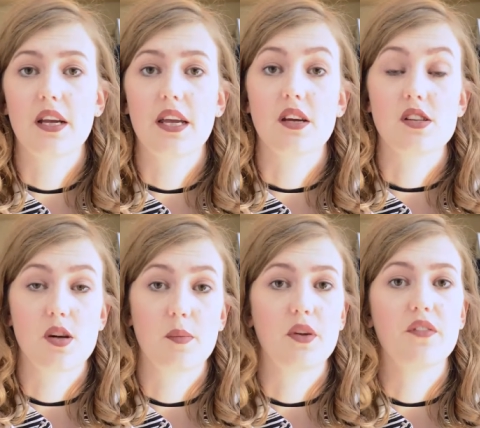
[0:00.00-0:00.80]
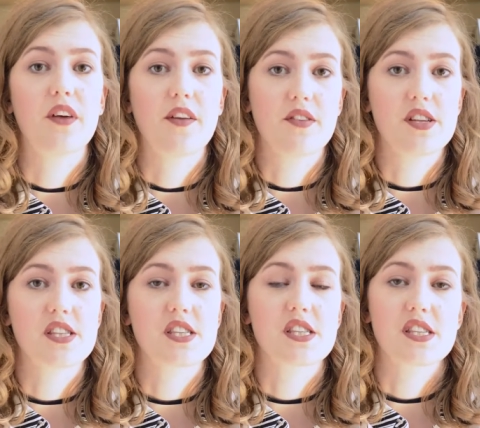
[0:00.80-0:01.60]
my autumnal
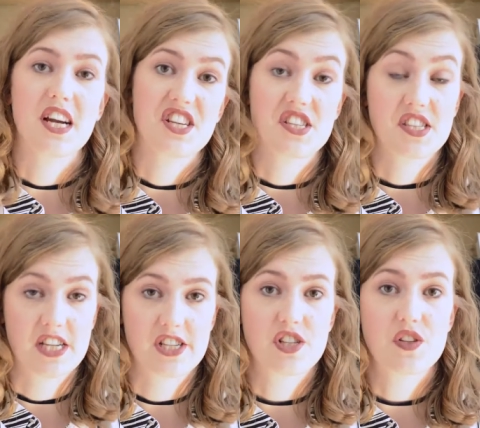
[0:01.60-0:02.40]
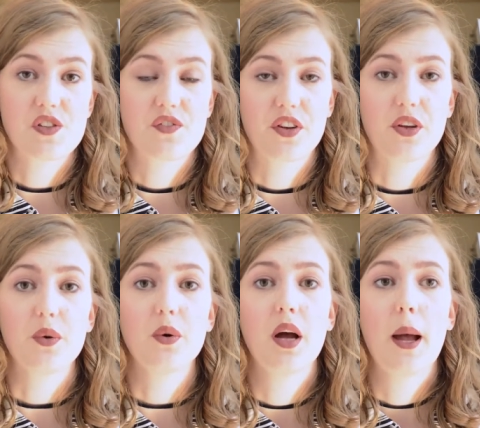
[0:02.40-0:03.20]
favorites slash essentials for
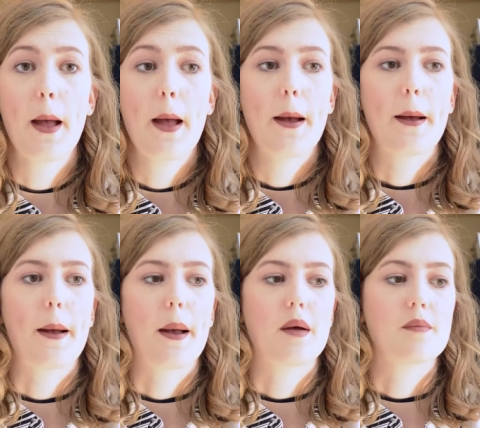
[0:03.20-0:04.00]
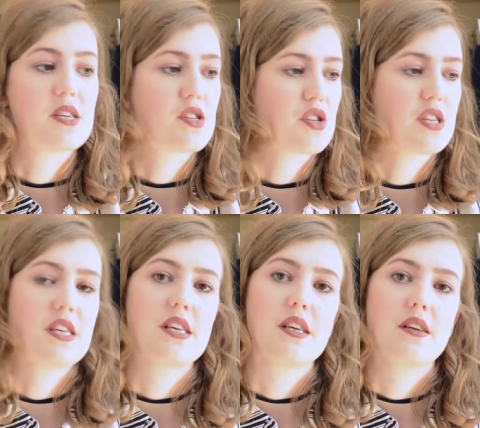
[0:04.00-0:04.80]
you. And um, these are
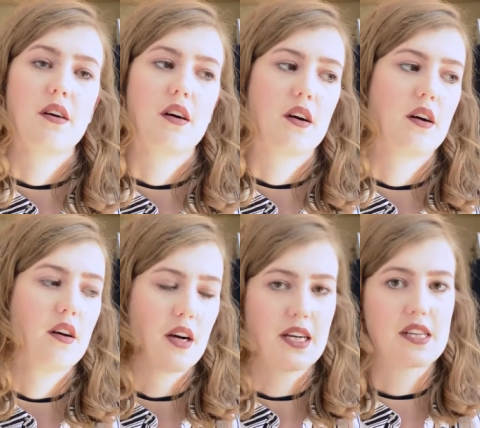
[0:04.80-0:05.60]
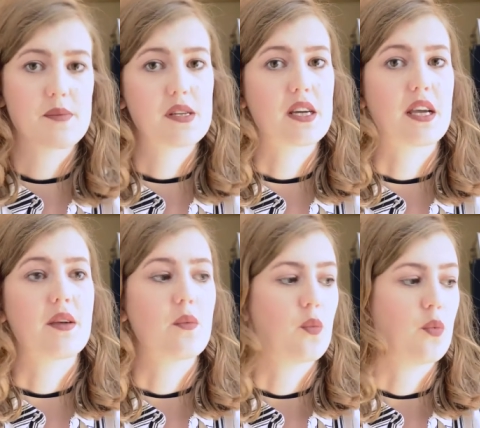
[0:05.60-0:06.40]
the uh, items that I
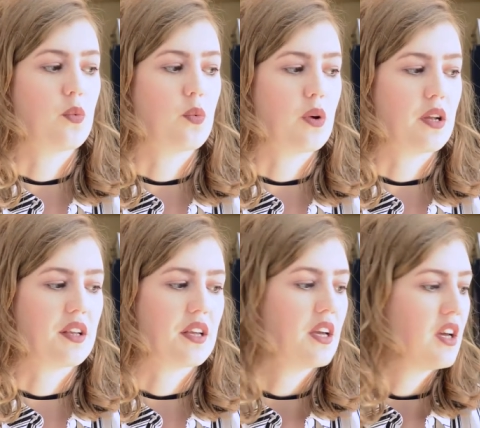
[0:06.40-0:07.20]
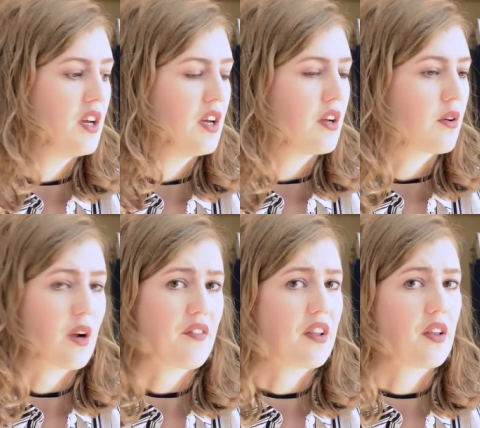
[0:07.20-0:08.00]
really
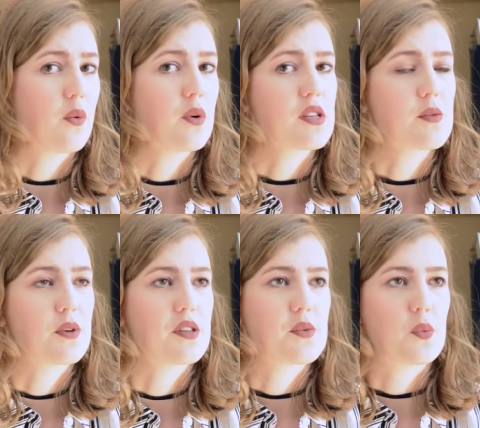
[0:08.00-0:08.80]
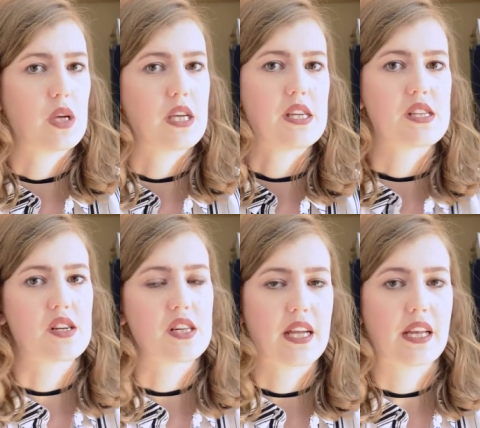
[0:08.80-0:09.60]
gravitate towards once we
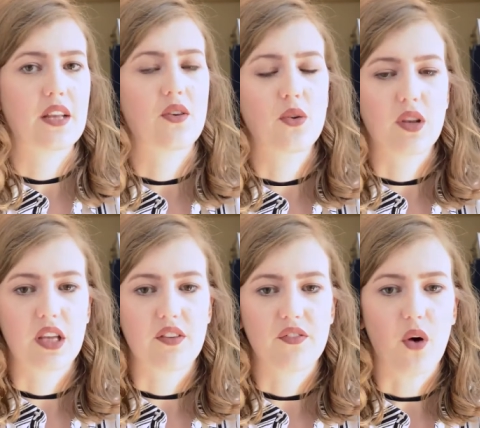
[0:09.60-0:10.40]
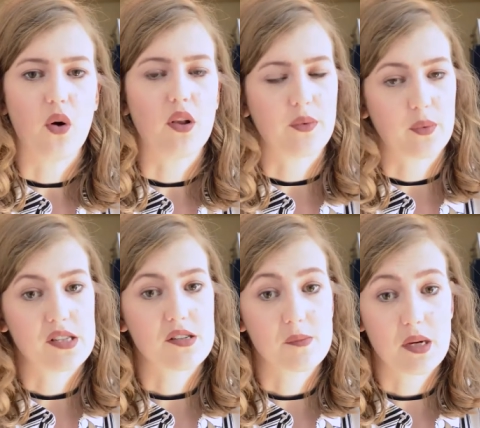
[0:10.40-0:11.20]
start getting into the fall and
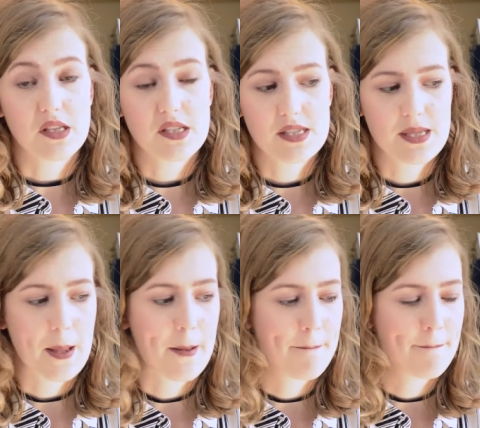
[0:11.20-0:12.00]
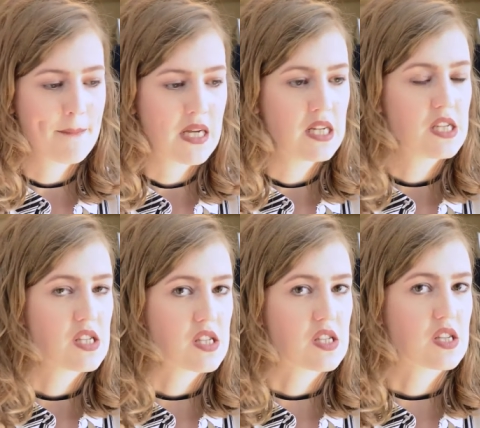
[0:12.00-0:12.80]
winter months.
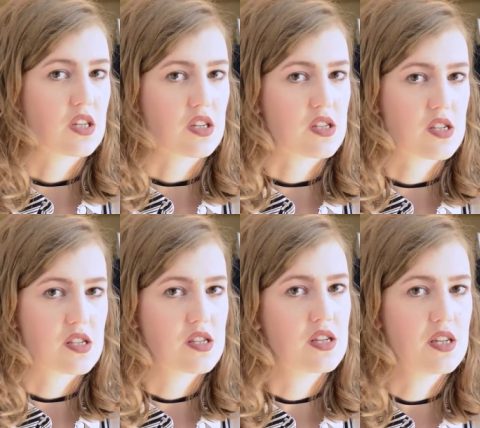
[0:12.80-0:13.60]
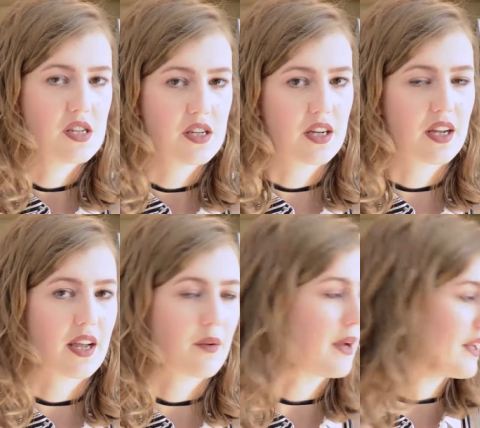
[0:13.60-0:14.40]
Gus,
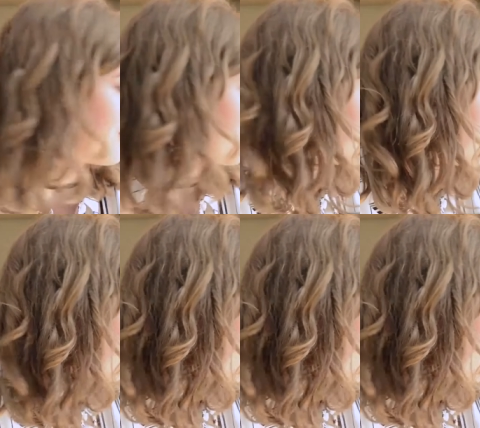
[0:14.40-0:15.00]
get right into it, not